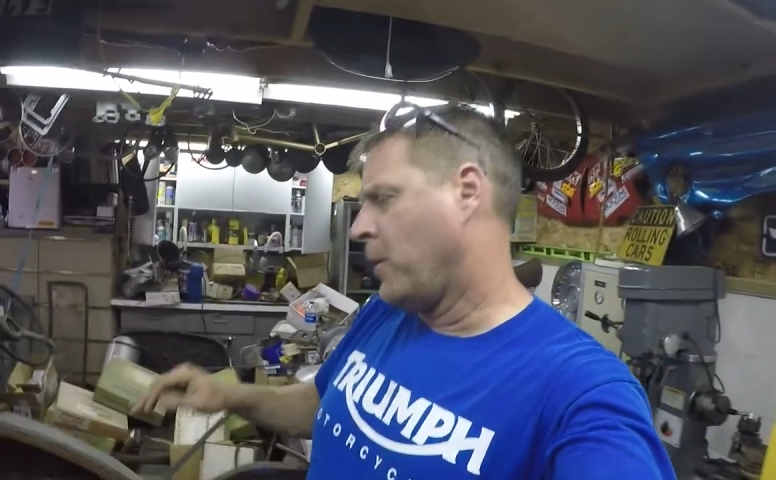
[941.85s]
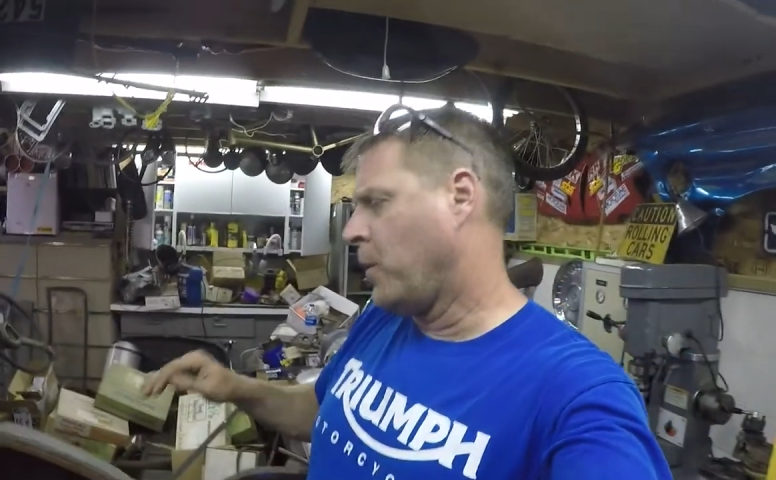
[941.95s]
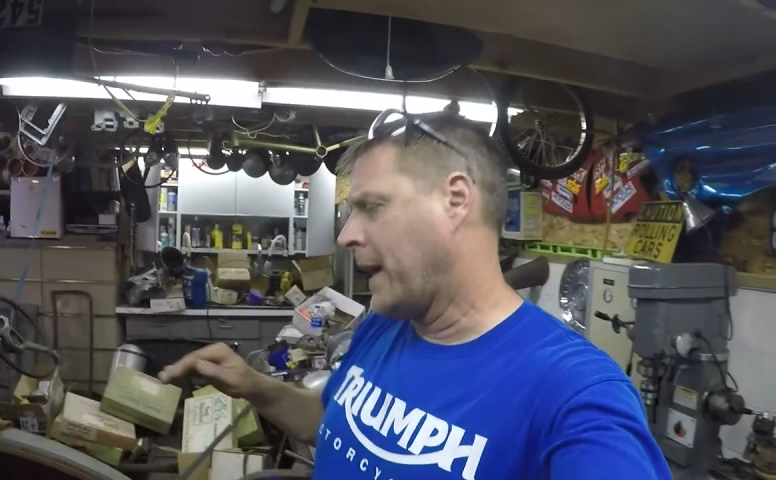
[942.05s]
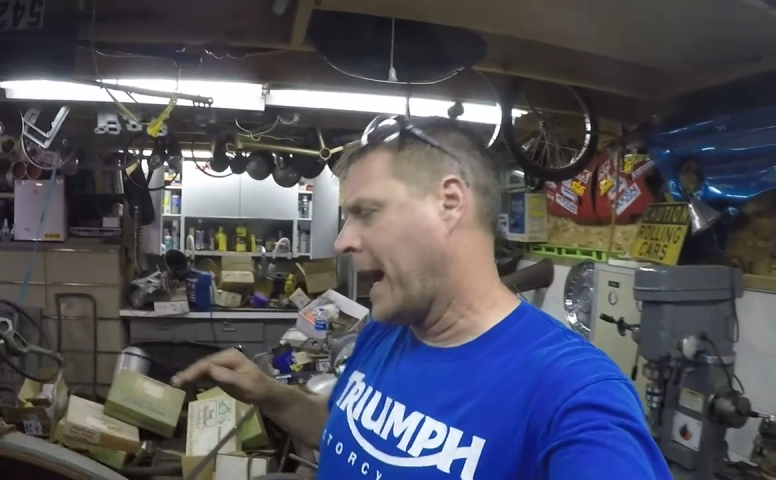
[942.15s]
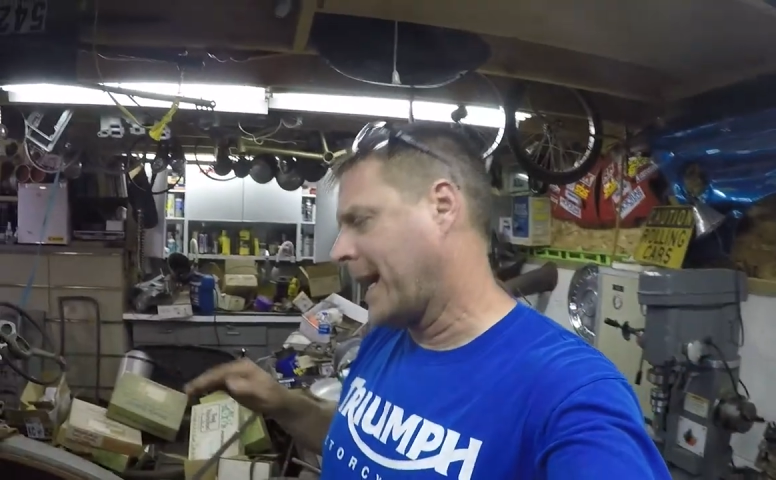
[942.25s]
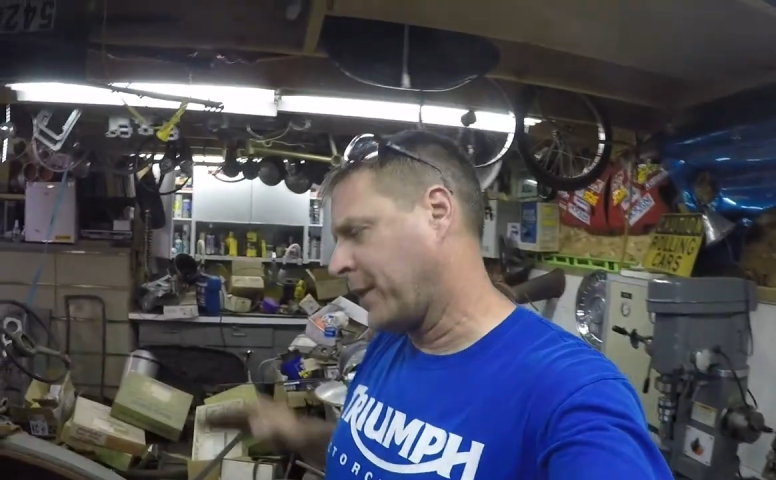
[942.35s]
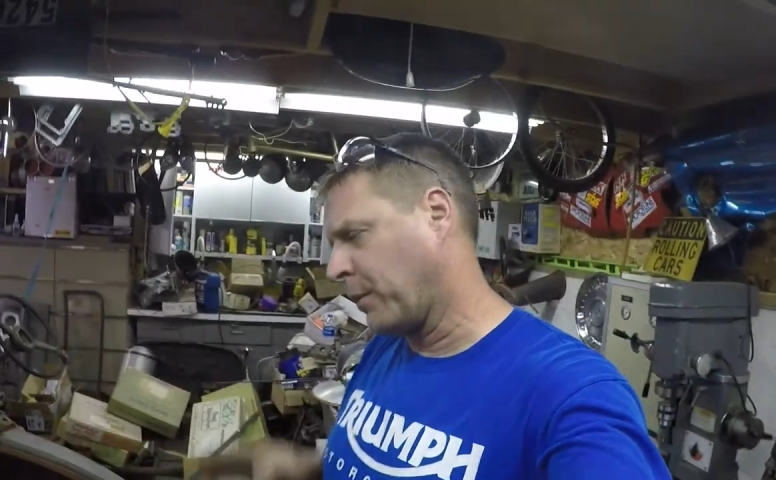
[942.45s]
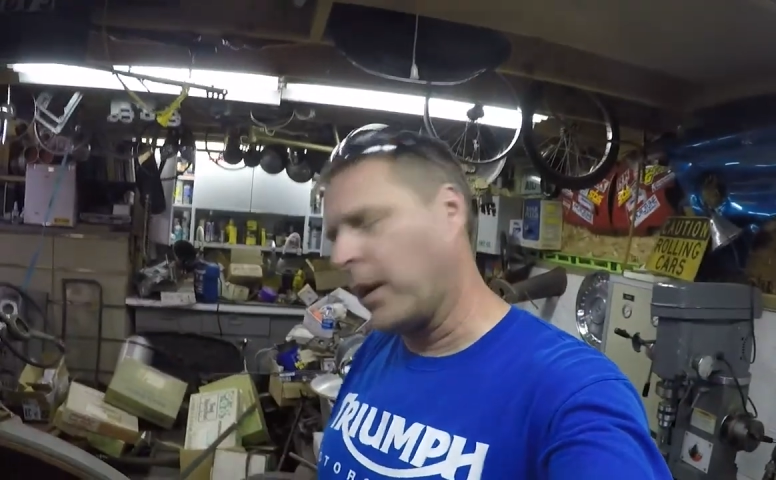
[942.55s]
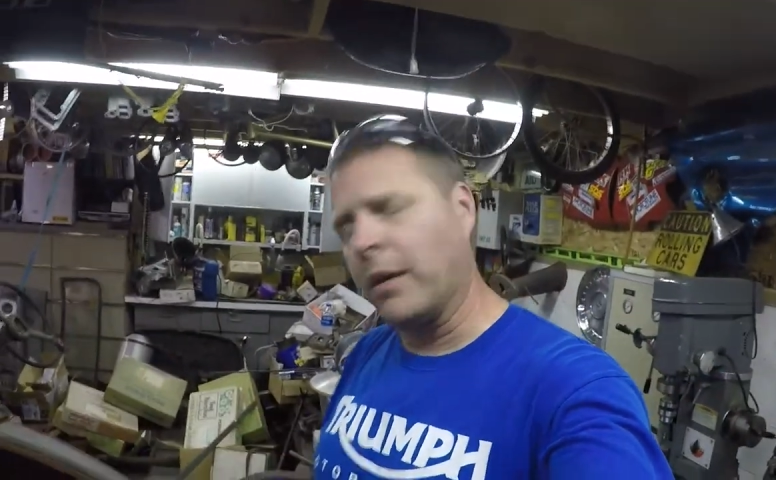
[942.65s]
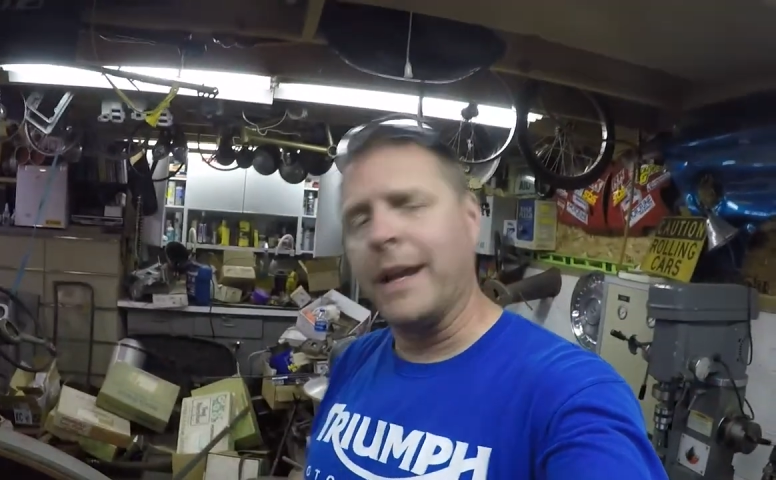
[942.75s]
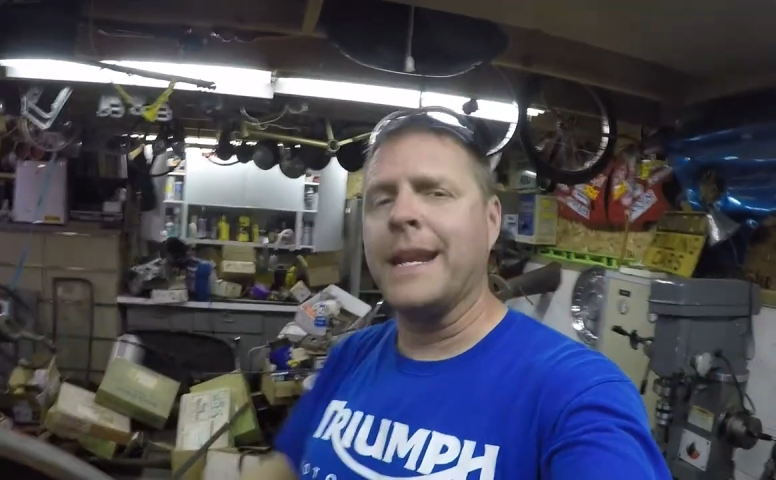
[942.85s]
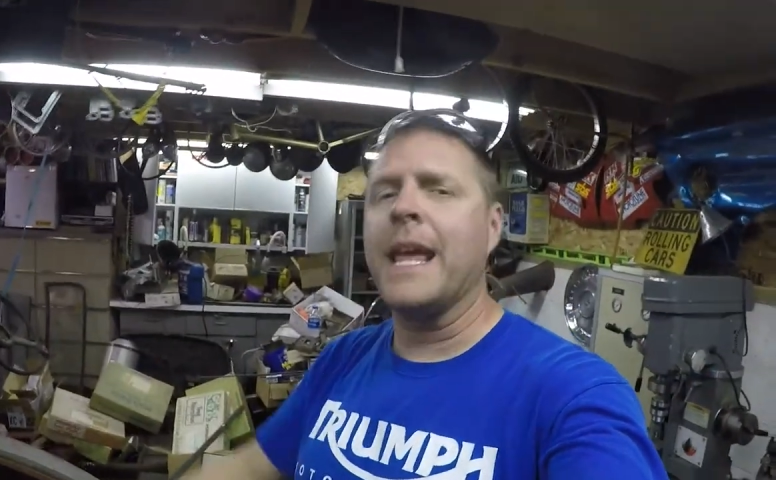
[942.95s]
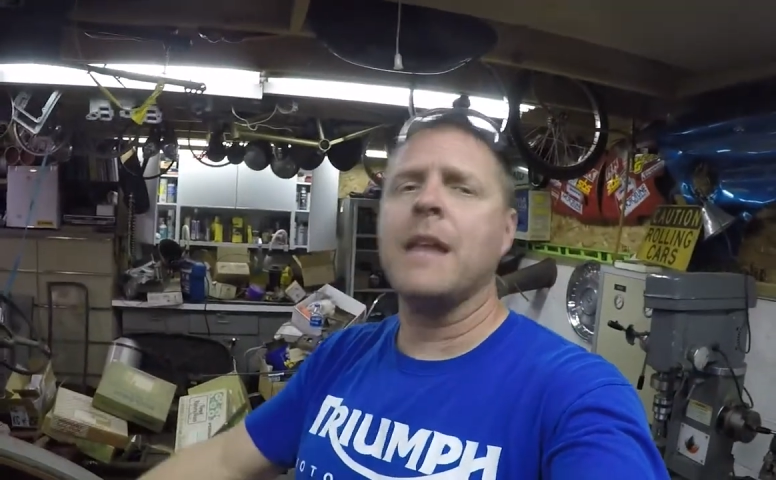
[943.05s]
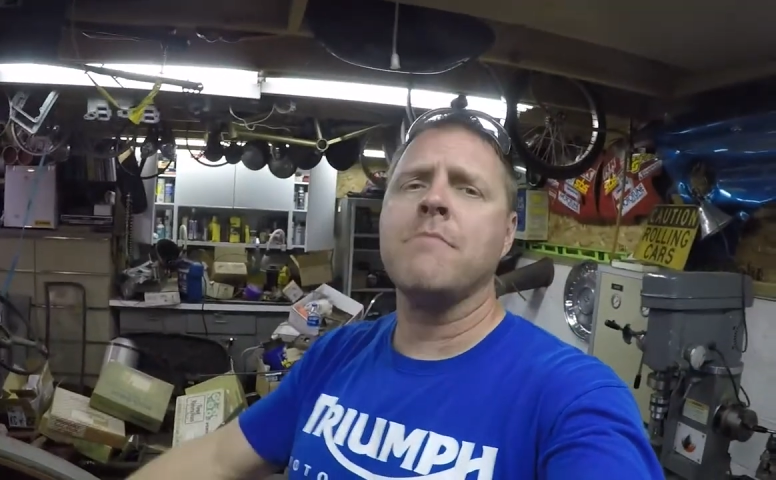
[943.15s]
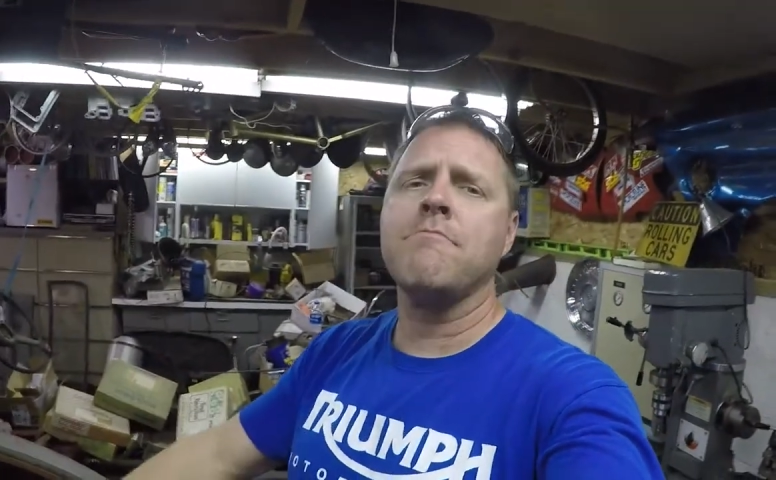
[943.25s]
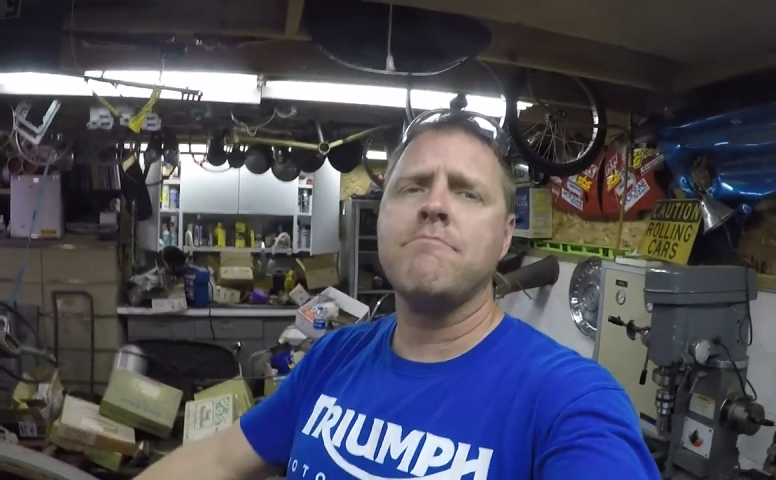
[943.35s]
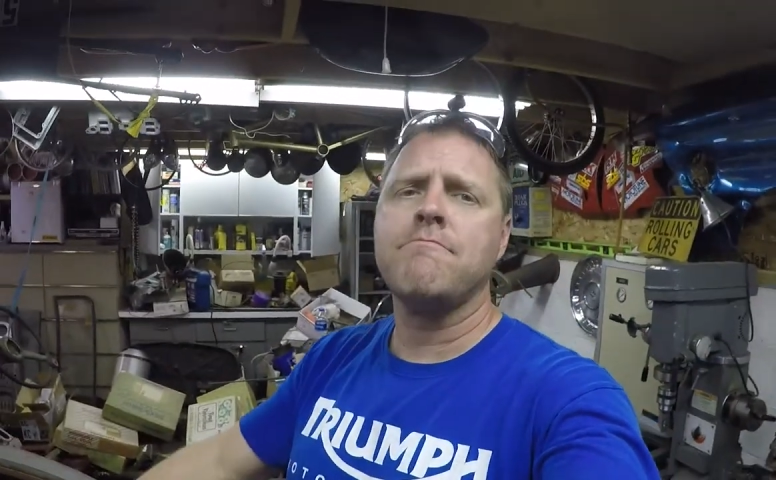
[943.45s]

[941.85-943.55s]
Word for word: we, I got the rear end in.